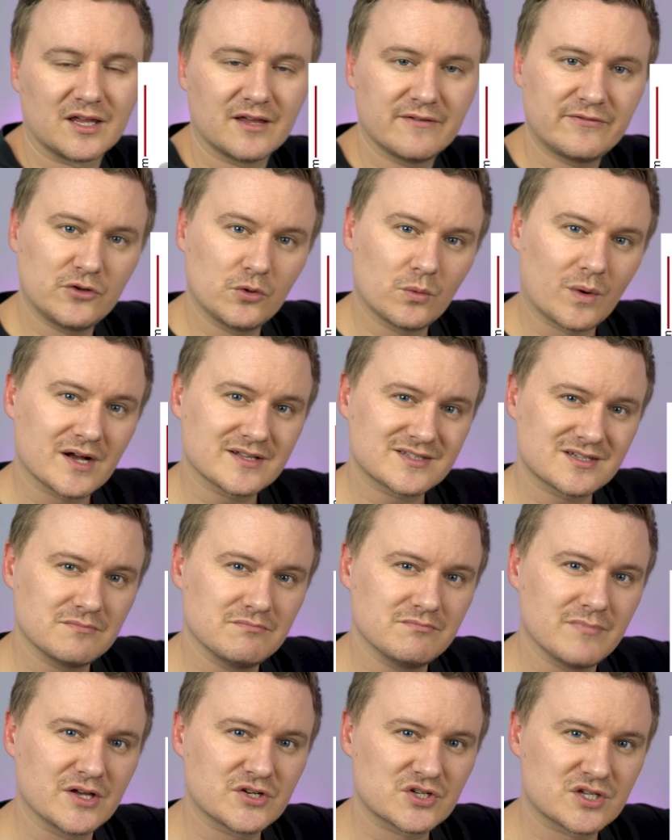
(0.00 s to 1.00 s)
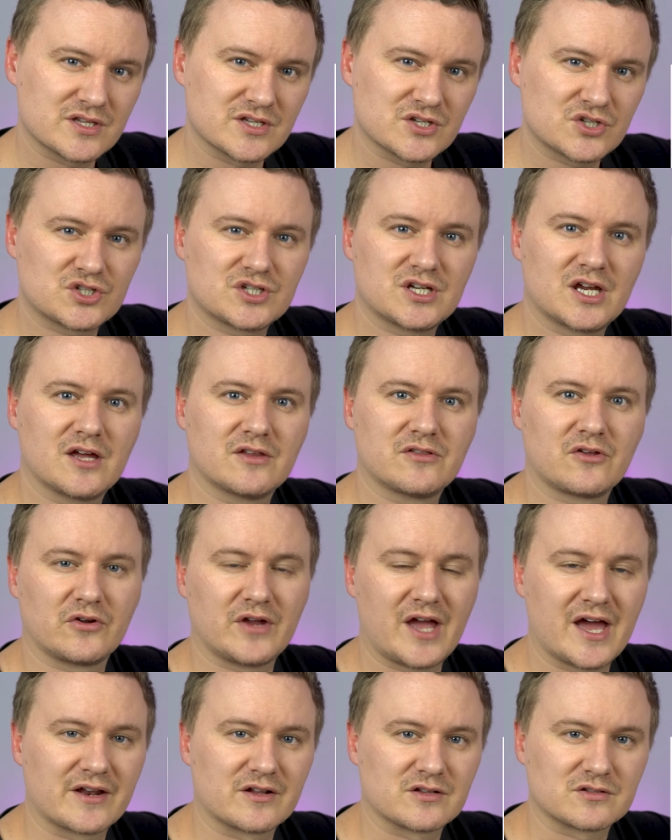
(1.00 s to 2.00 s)
If you are to measure this chair though
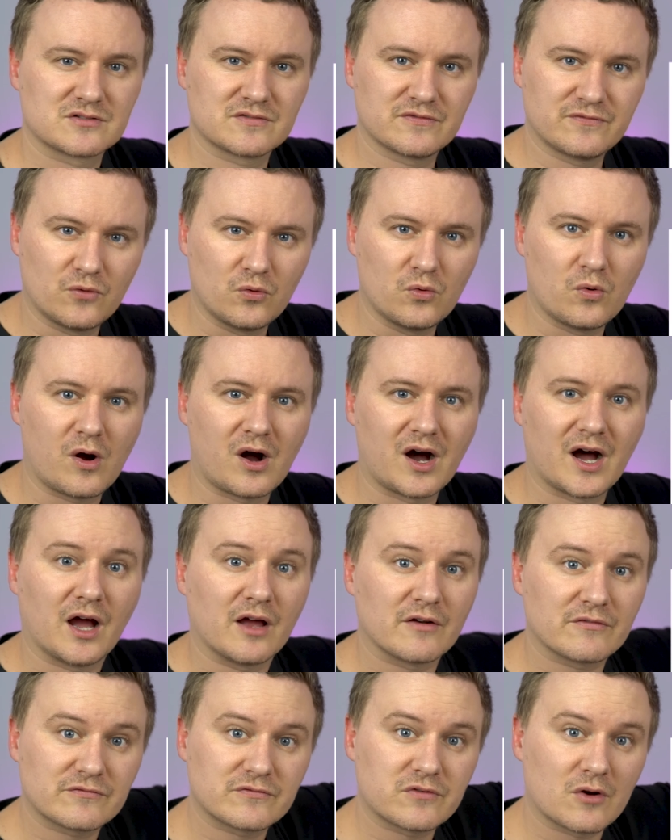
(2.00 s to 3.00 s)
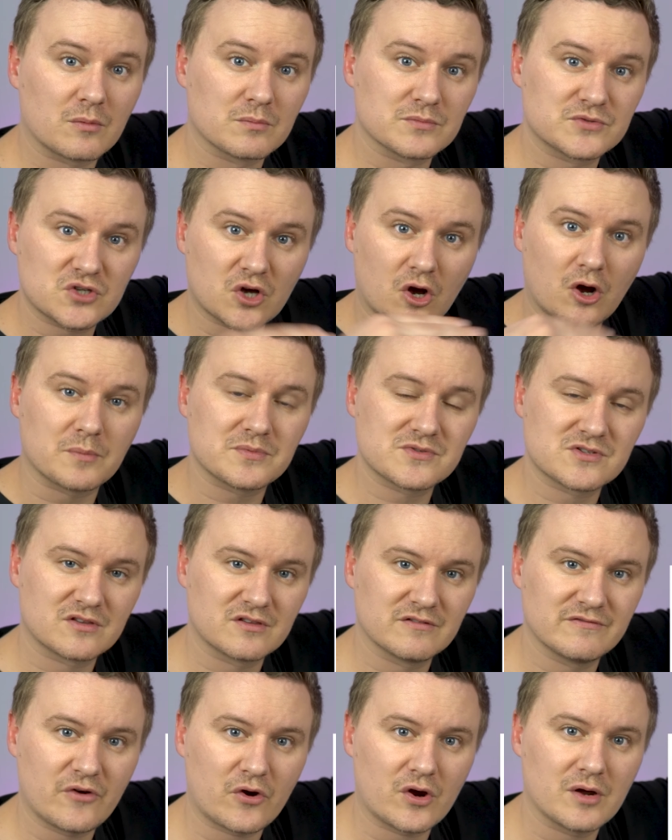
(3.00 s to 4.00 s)
at its full height from top to
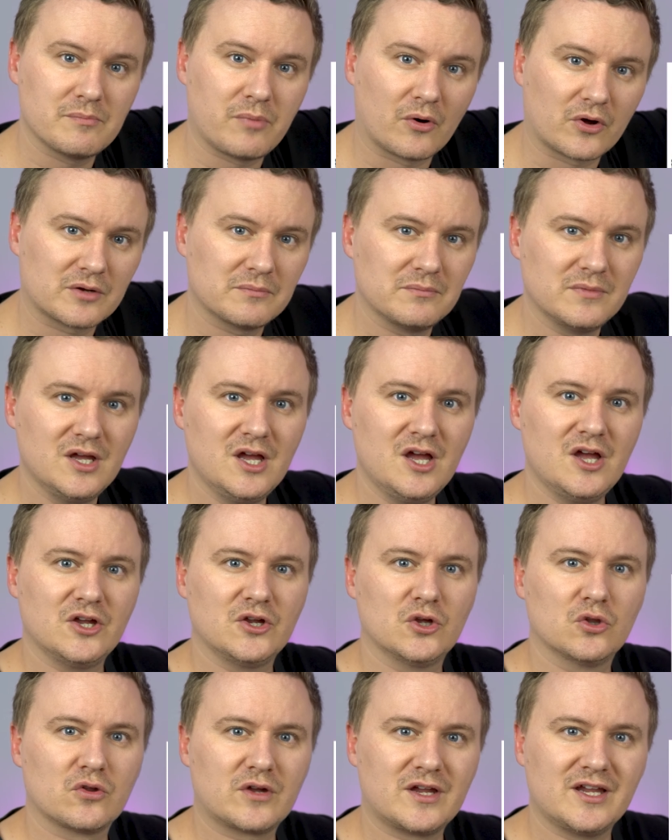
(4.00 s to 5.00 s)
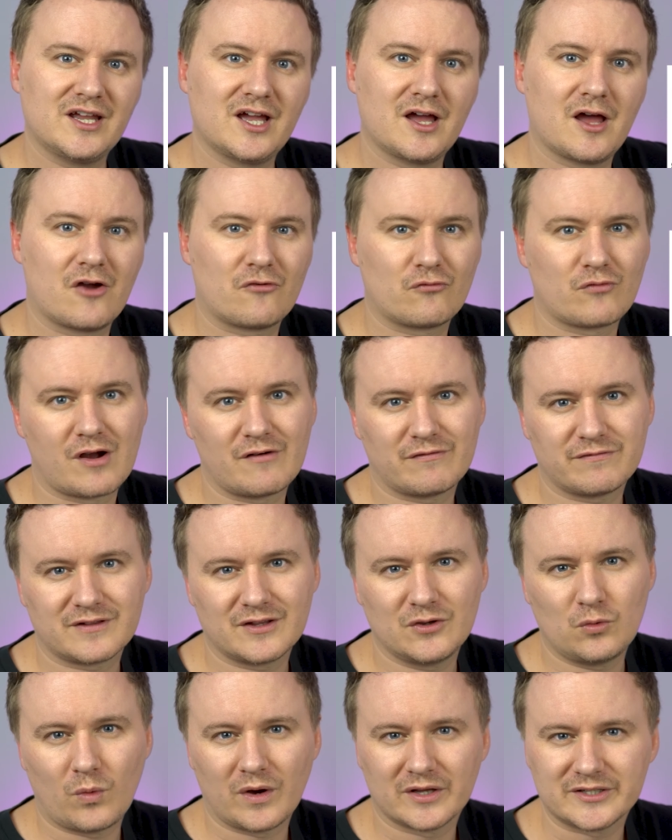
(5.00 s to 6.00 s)
the very bottom, you're looking at
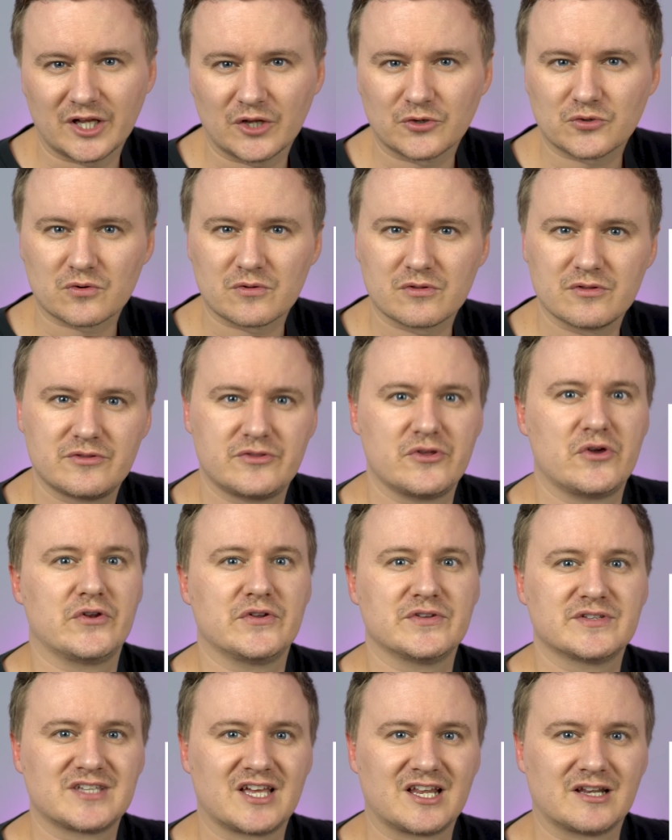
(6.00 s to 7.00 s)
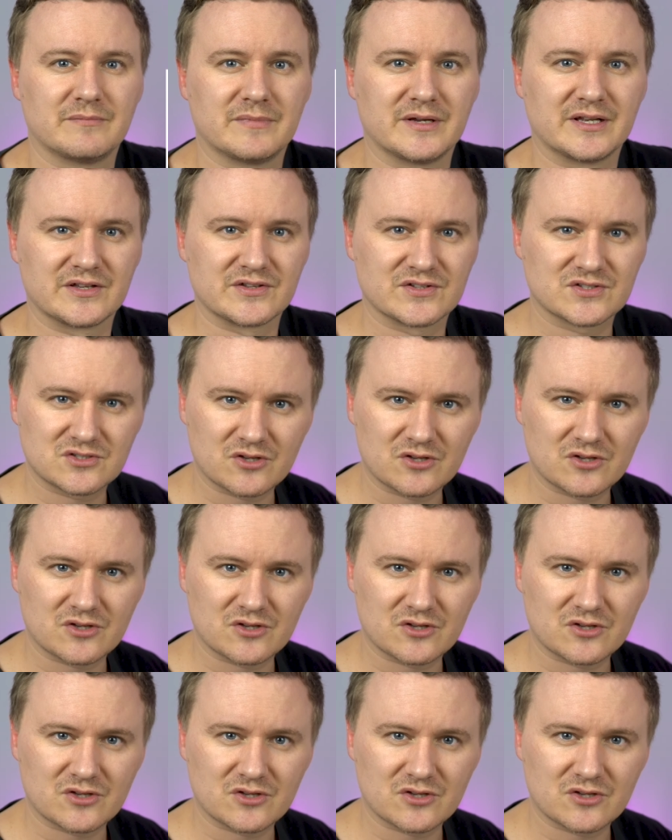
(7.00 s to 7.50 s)
roughly 130 centimeters.